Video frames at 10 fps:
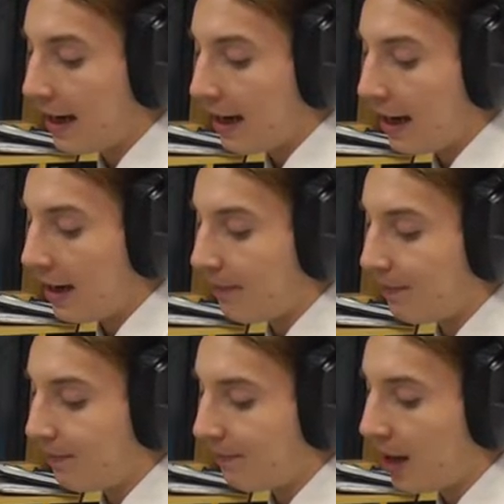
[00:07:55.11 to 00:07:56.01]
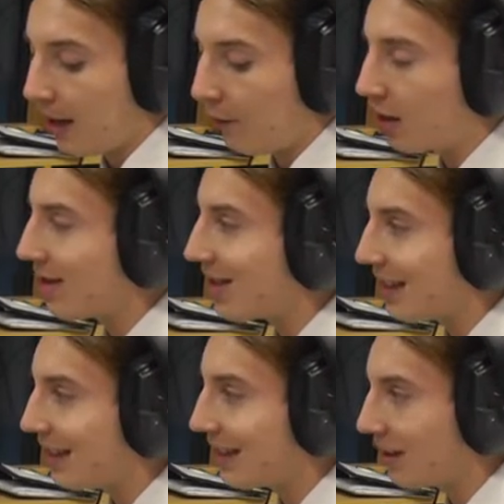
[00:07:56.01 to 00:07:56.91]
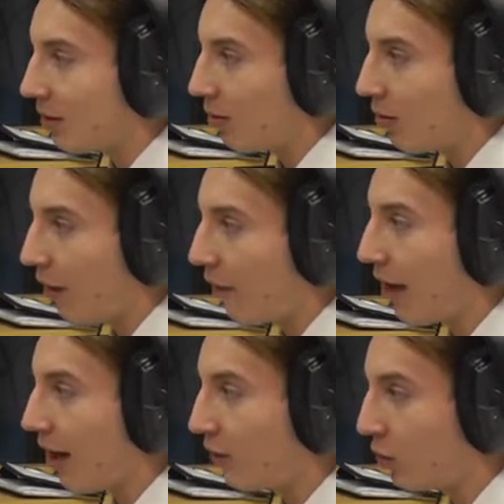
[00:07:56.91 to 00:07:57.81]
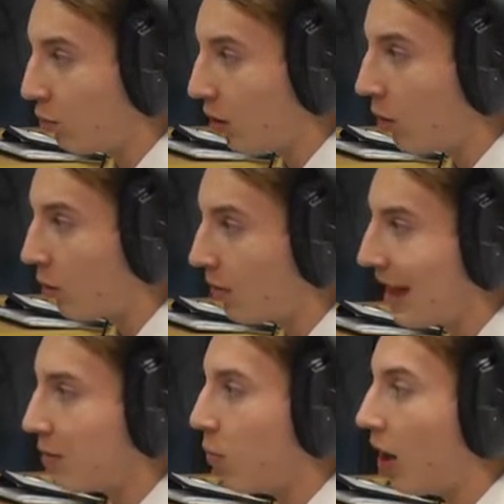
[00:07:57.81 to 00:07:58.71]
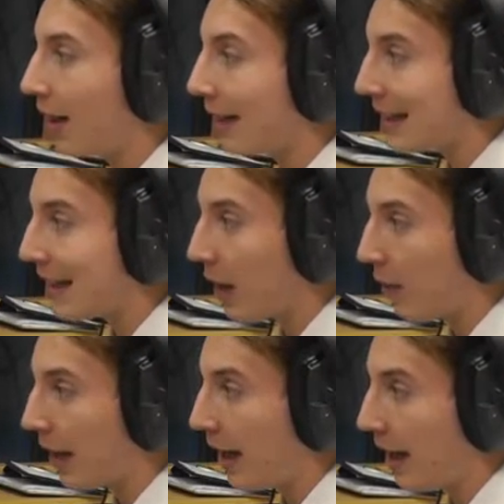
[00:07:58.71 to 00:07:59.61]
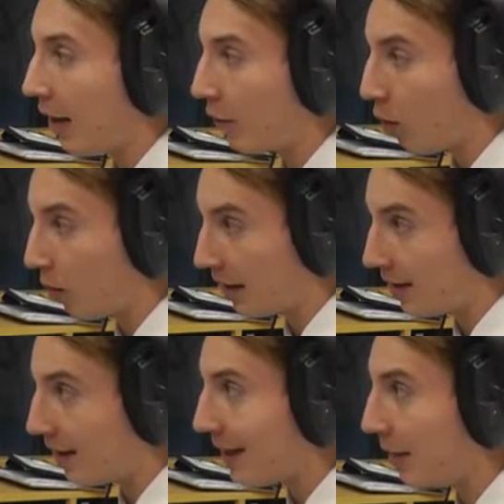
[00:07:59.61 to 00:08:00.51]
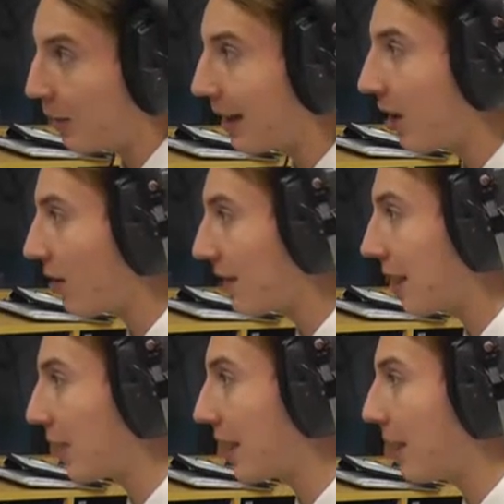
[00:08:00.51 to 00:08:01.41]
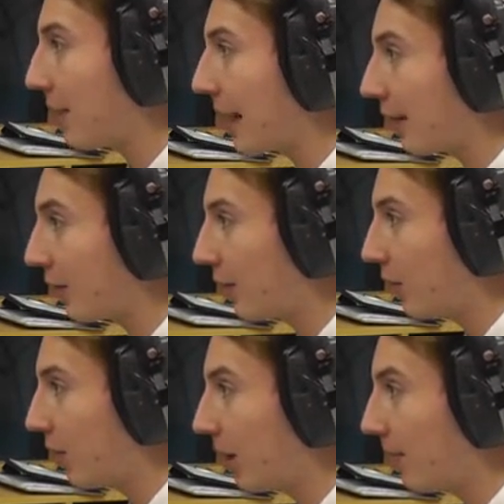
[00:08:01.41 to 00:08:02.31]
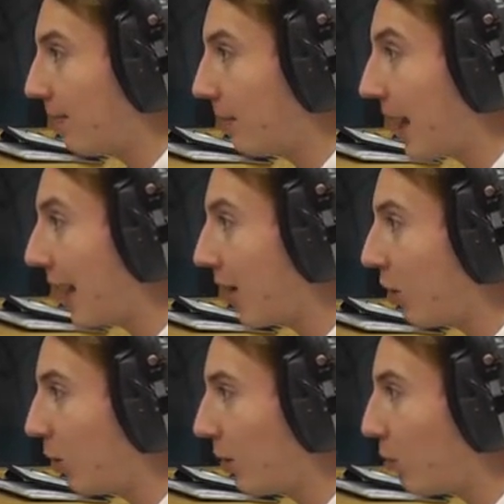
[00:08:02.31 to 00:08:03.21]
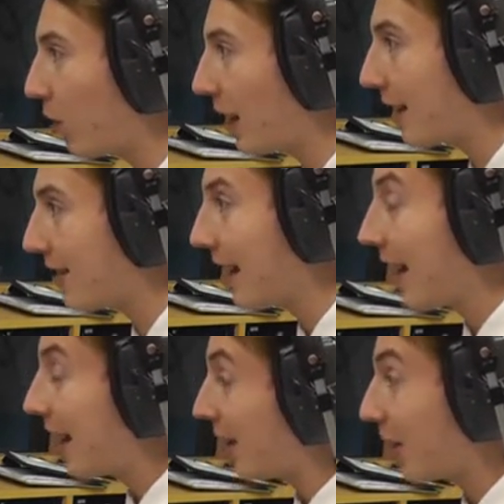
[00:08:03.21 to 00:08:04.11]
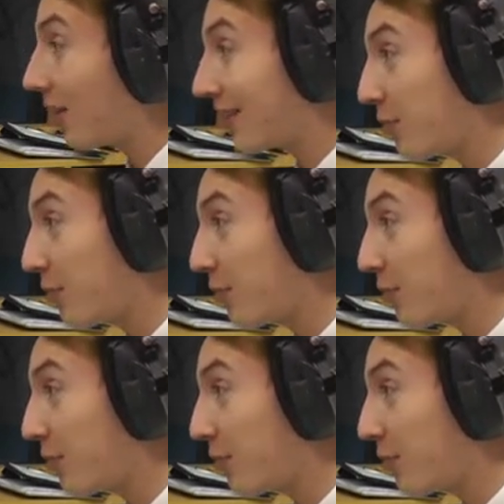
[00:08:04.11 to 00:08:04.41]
um, they've conceded a fair few goals. That's why they're down there at the wrong end of the table. They can't seem to keep it out of um, their goal at one end. They can't seem